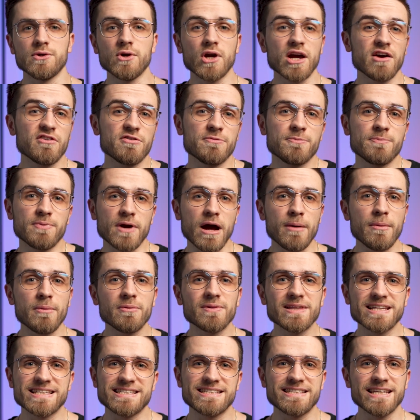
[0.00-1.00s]
You have
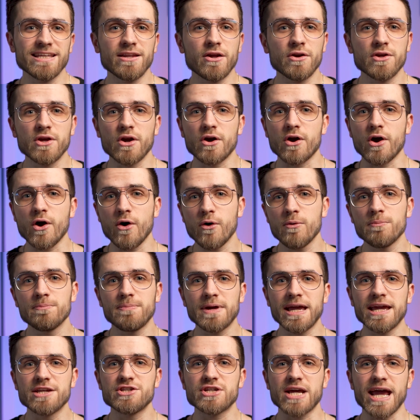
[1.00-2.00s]
probably seen on your
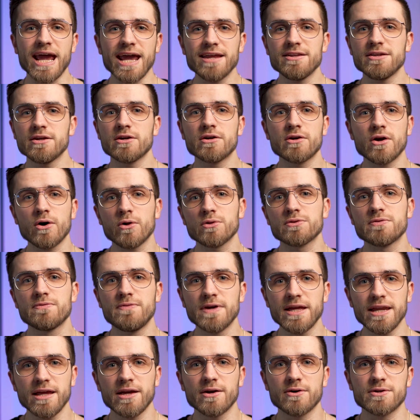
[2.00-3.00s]
homepage 8-year-old
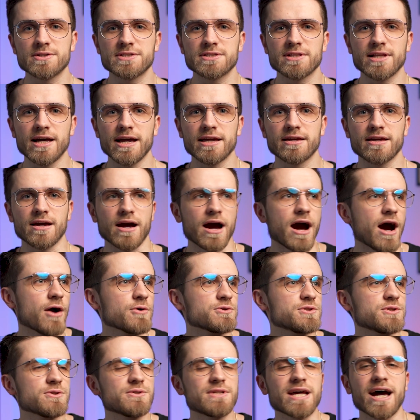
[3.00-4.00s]
videos like how
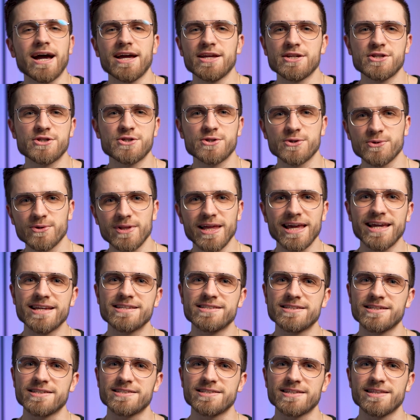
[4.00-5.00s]
to tie
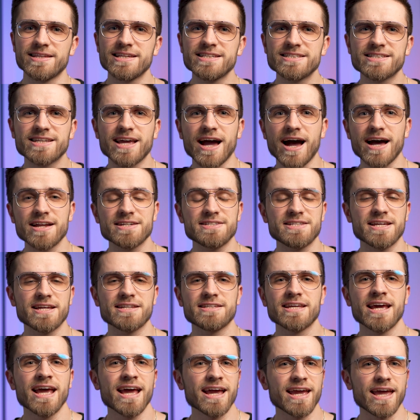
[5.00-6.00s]
shoelaces. This
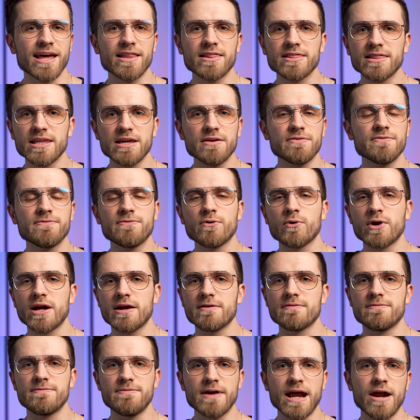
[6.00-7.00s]
content can live for
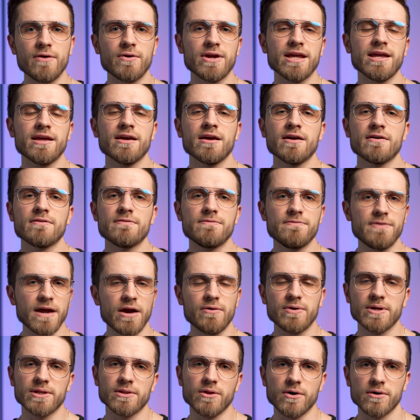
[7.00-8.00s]
a very,
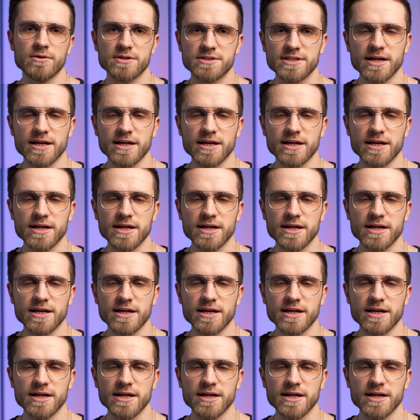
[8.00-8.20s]
very long